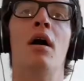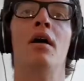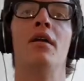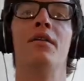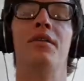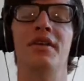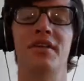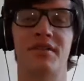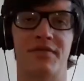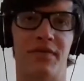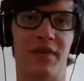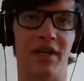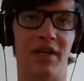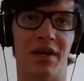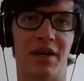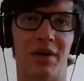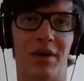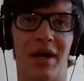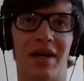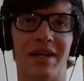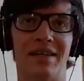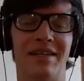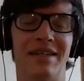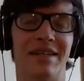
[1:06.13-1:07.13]
This video
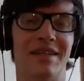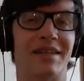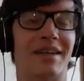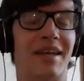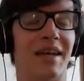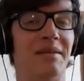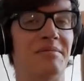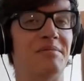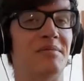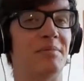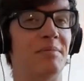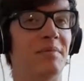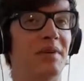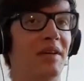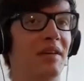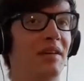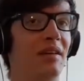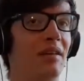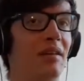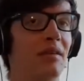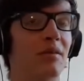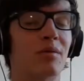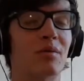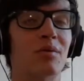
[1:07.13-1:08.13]
idea came to
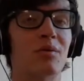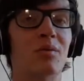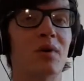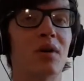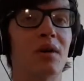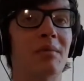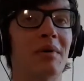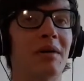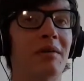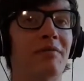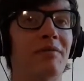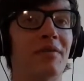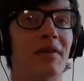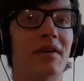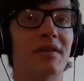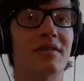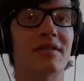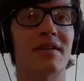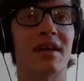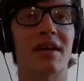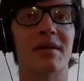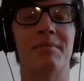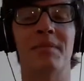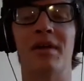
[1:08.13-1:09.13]
me through one of my
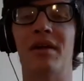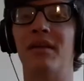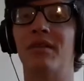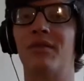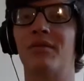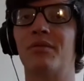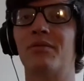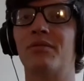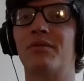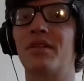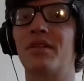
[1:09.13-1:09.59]
friends I made through